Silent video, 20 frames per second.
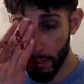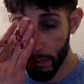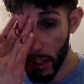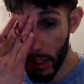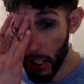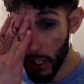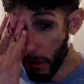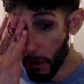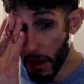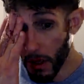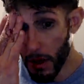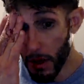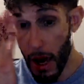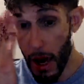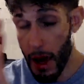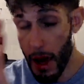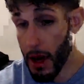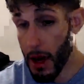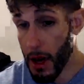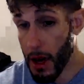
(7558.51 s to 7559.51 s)
Peterman?
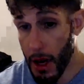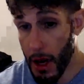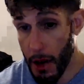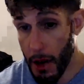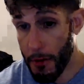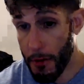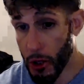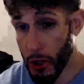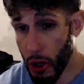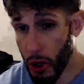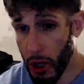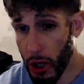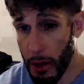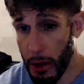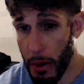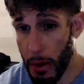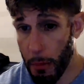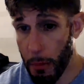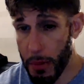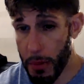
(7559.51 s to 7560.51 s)
If you're talking
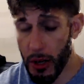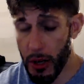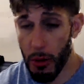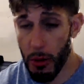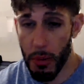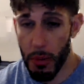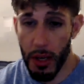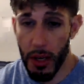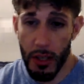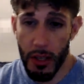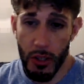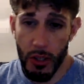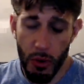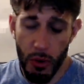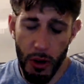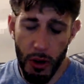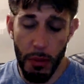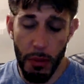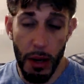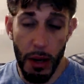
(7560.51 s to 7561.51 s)
about Peterman, his
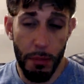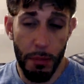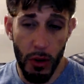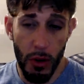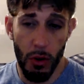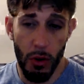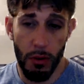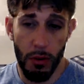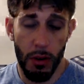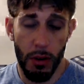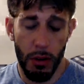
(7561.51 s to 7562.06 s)
career might be over.